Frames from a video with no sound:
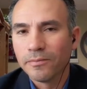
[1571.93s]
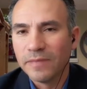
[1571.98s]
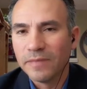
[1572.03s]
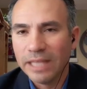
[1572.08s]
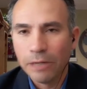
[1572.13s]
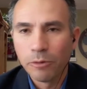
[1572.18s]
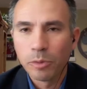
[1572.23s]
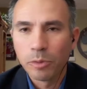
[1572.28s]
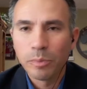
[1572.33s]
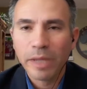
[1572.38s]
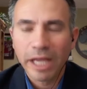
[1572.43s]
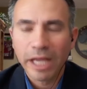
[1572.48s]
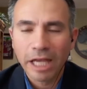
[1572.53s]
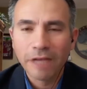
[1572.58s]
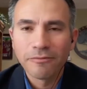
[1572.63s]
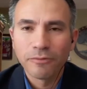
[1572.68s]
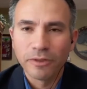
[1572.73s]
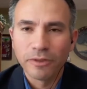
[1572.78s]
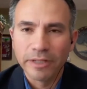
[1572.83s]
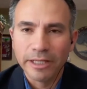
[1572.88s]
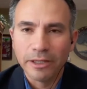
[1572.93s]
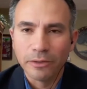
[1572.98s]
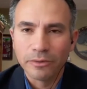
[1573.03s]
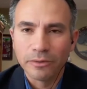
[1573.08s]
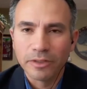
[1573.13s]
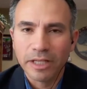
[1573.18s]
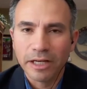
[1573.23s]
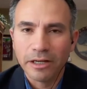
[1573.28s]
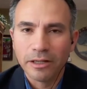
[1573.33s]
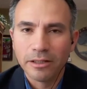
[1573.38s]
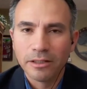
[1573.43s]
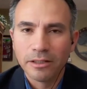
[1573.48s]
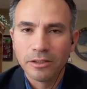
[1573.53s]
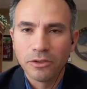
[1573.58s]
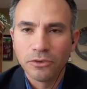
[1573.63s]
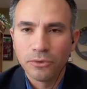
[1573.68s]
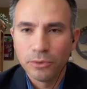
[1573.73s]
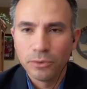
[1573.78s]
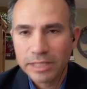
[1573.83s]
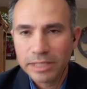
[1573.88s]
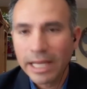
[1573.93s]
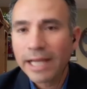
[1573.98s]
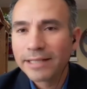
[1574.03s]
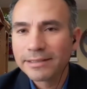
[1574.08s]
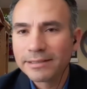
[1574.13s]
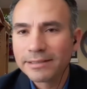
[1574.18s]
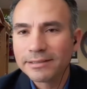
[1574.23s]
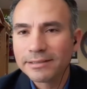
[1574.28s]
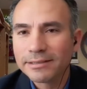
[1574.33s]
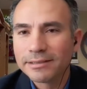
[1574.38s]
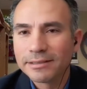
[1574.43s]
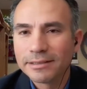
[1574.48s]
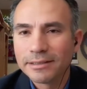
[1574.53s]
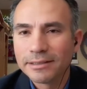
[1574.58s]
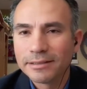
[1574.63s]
They were paying for the healthcare through taxes.